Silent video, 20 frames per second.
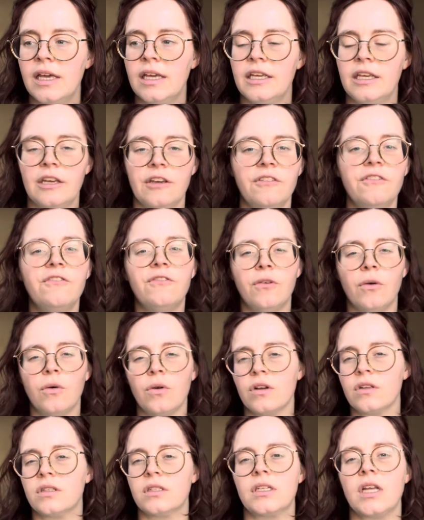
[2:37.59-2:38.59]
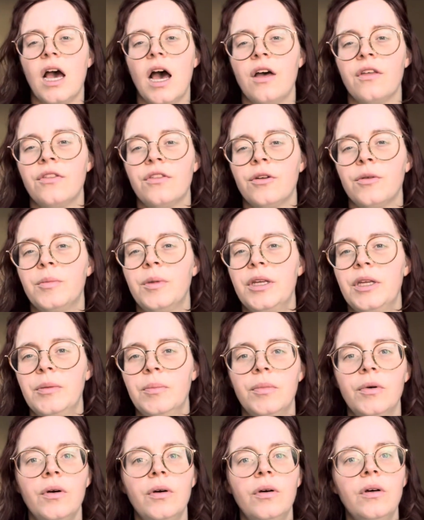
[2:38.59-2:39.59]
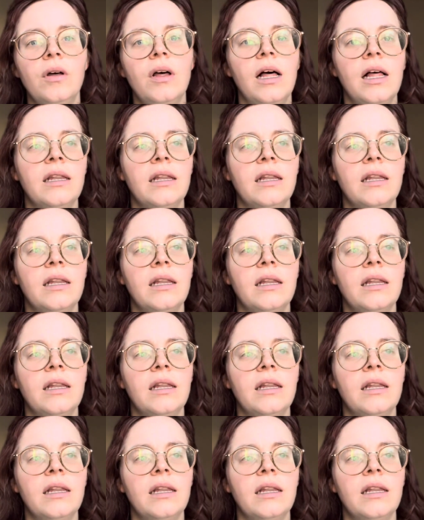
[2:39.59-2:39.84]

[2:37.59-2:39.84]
give forth to other people,